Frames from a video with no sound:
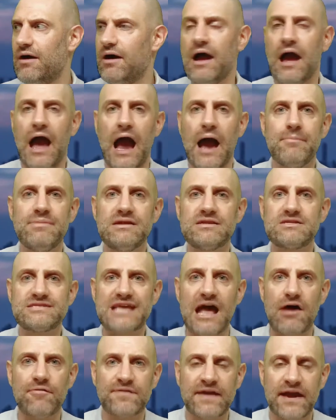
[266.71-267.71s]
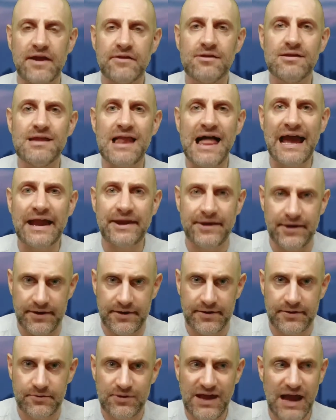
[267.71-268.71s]
I'm in South Carolina.
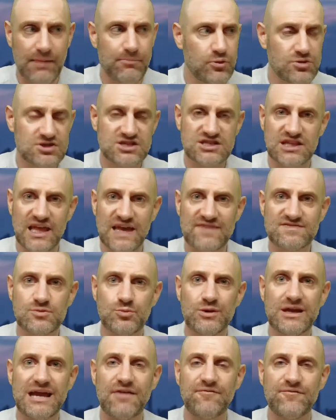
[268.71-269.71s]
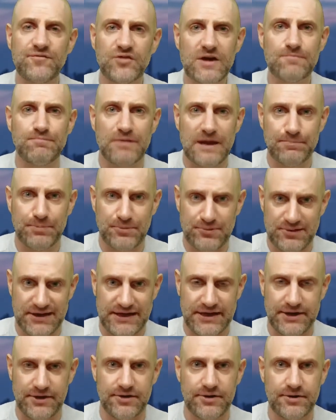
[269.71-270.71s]
We got more slaves than we got free people in
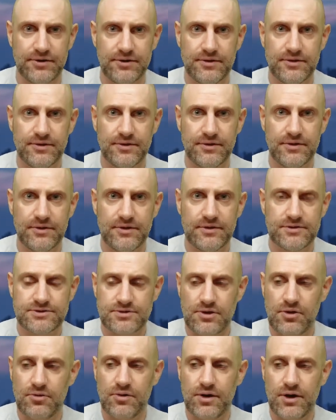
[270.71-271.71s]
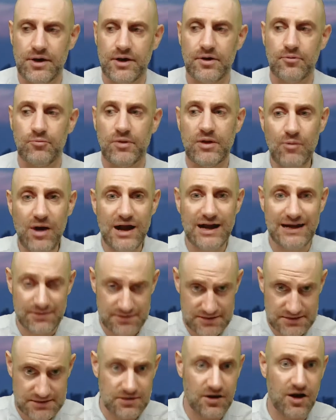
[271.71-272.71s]
here. So we want
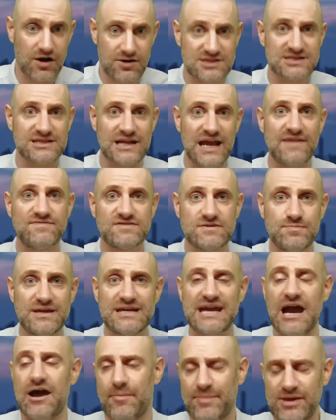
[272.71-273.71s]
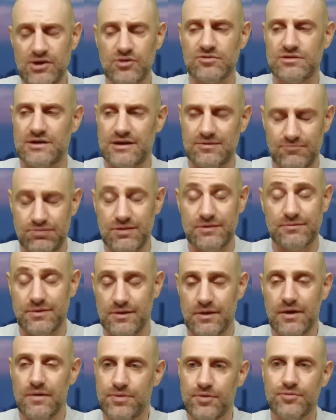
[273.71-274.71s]
our slaves to be,
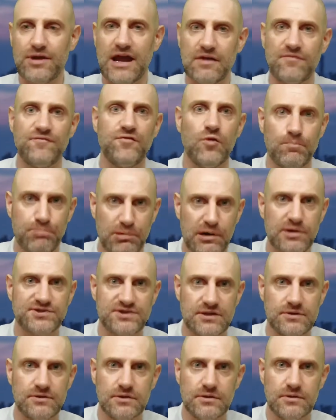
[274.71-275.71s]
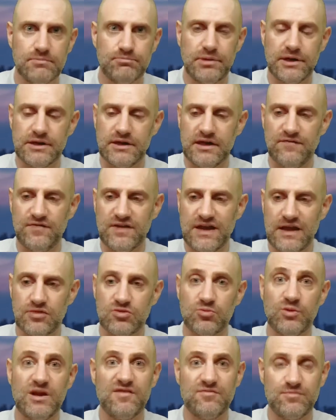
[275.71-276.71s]
they're not a full person, but if you get
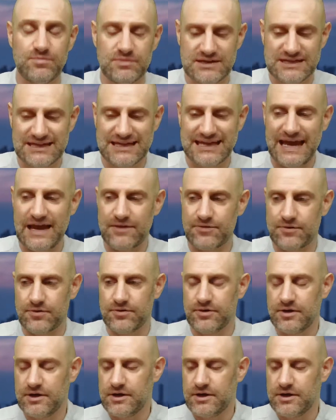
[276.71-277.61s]
three of them together,